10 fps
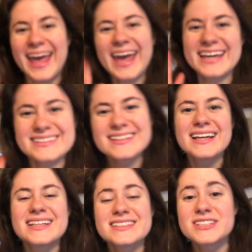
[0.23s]
Hey!
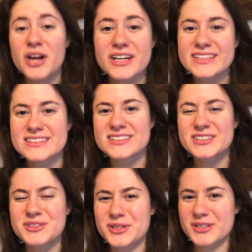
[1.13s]
Sorry it's a
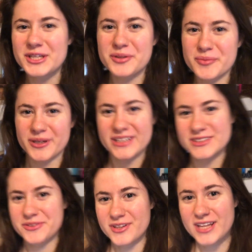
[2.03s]
little early in the morning
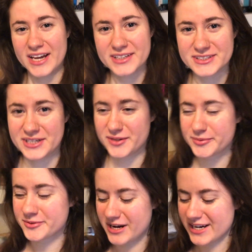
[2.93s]
so the lighting's
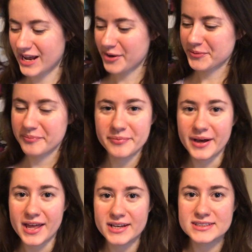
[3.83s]
terrible right now,
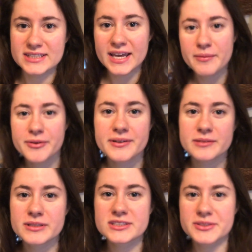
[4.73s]
but today I'm going
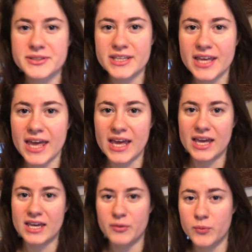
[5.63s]
to be doing
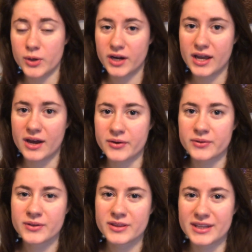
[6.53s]
a
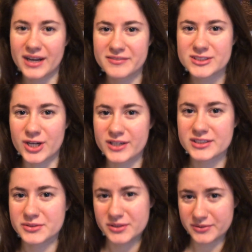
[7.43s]
workout that I've
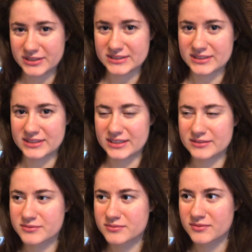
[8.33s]
started doing
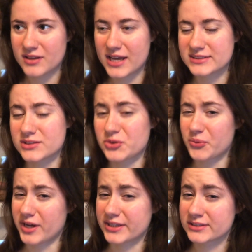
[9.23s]
recently, as in
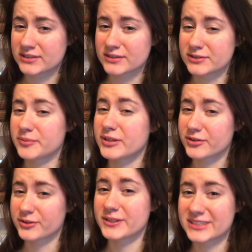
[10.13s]
twice, this will be
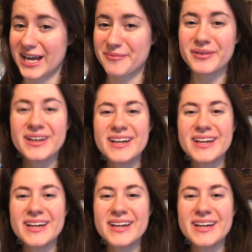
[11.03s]
the third time,